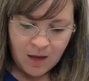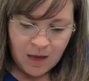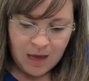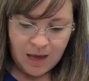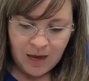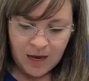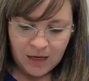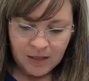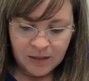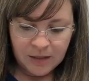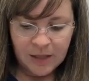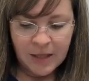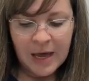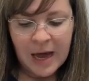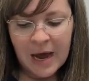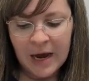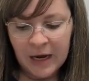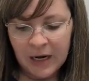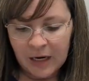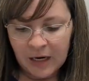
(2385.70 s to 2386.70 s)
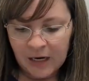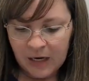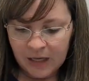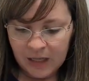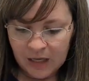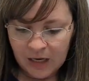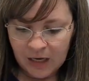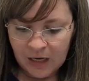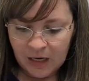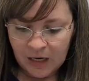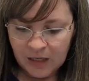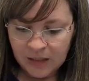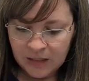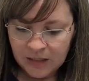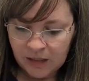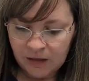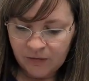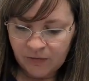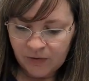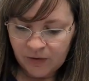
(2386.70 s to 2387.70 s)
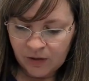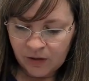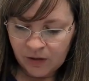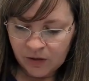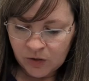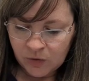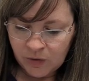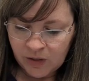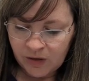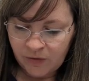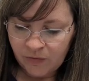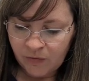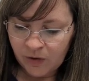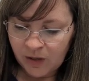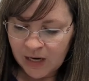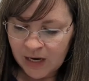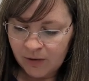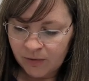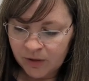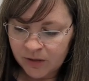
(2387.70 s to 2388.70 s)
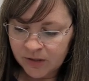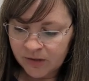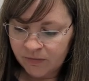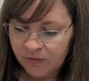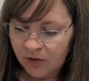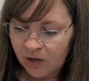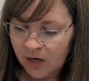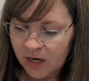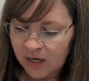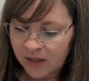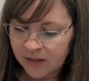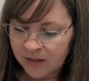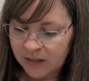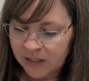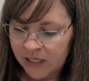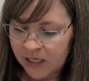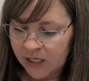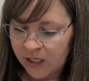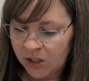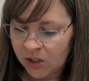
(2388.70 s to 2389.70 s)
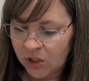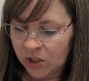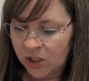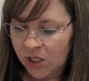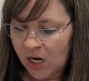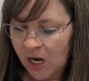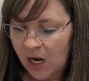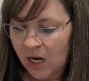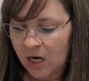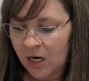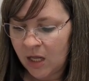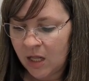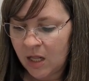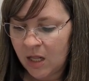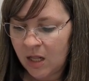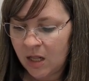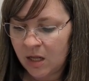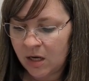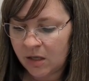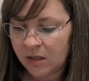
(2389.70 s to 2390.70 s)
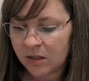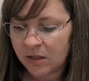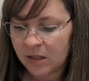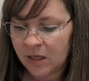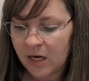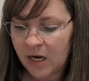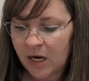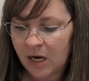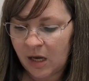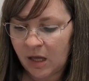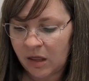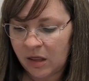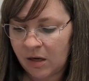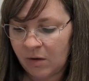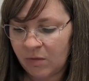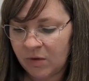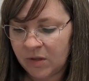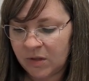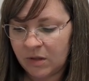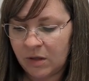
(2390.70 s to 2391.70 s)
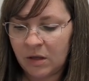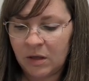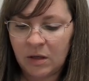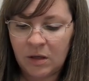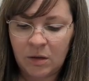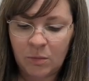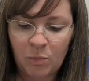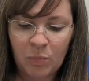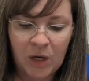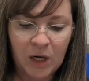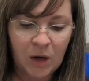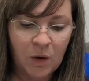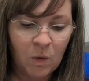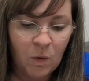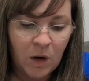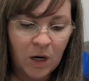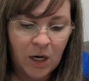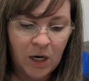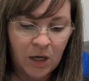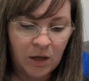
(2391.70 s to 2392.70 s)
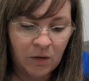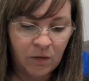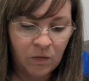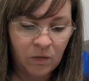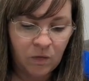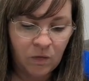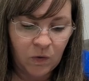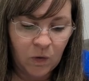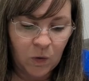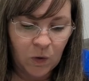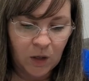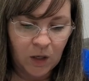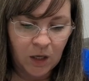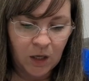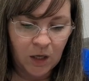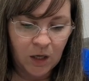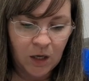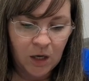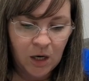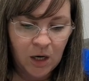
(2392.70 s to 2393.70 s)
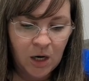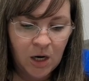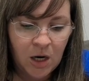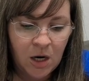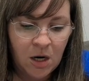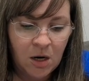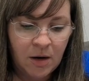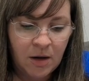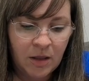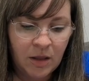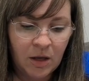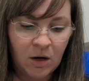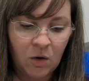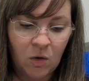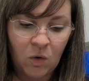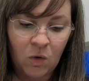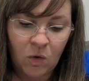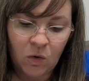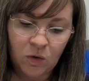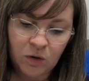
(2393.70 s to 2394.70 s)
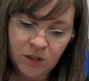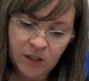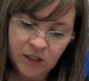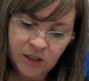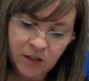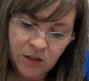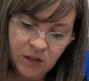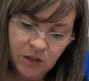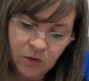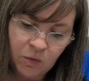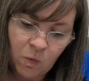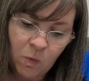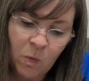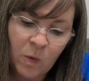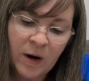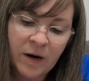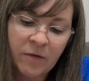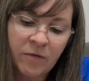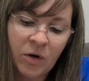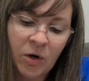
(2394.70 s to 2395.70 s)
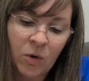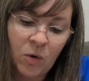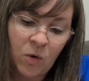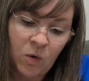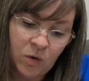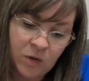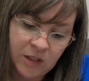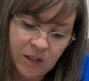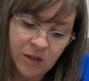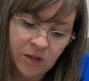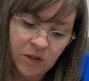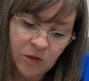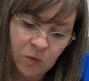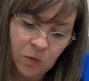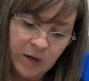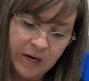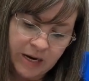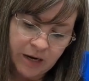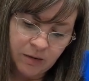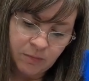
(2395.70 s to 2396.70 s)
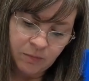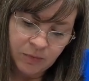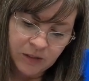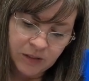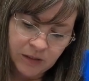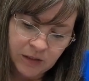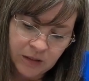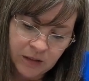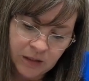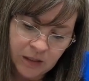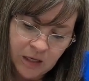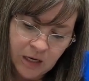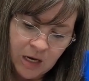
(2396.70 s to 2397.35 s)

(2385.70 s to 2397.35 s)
And that I think I did for 24 hours of cross stitch and it looks like there was an Olympic one for the oldest, one of your oldest whips.